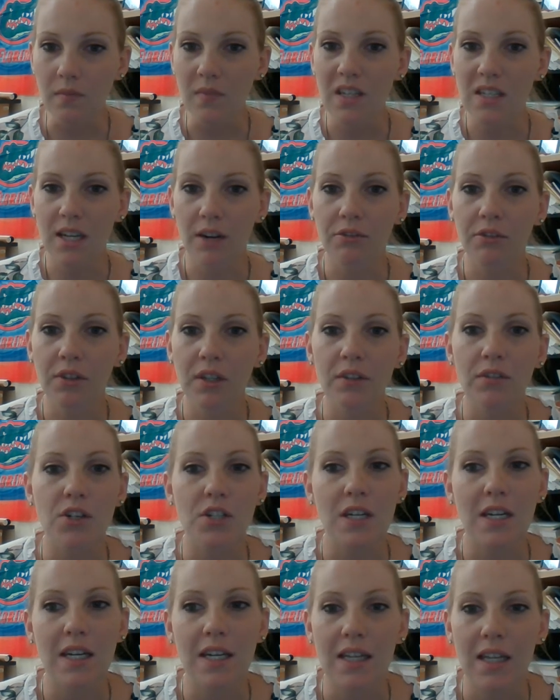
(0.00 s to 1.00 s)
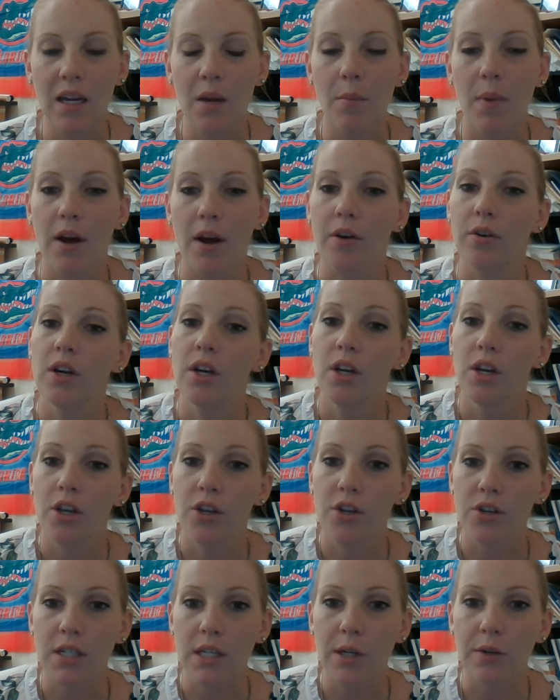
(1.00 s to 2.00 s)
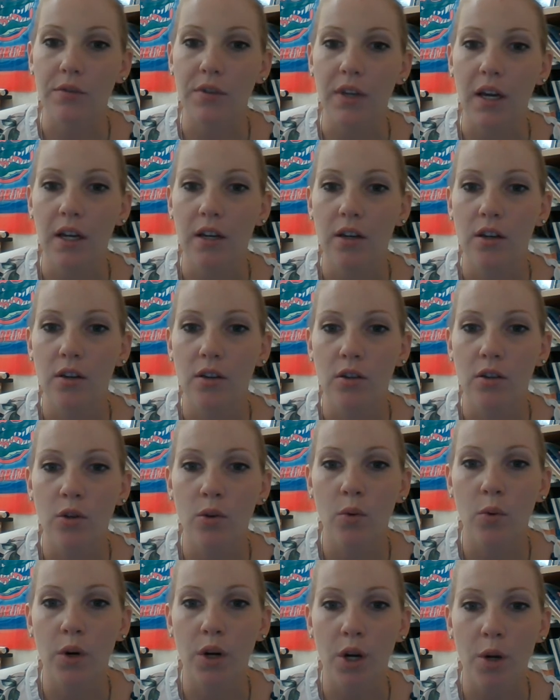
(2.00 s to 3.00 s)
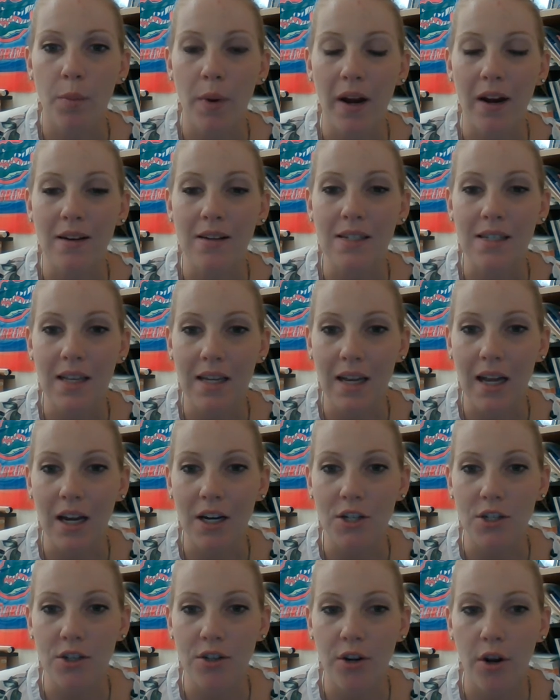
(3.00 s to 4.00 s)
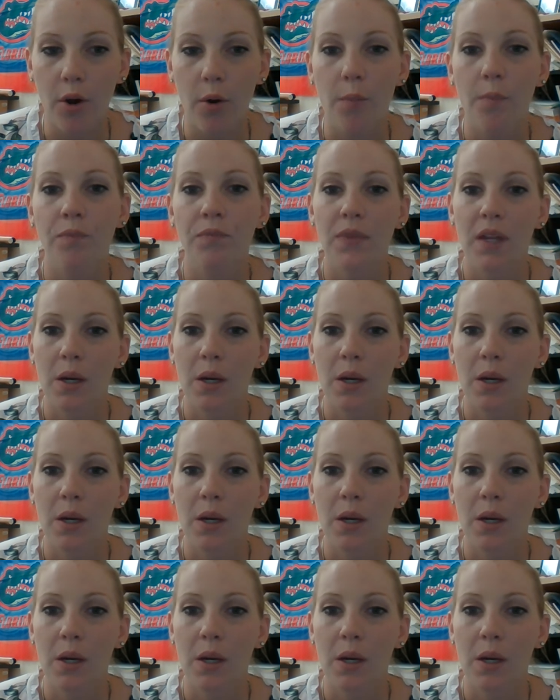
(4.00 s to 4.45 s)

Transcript: definitely, if there's anything about yourself that you or your parents think I should know,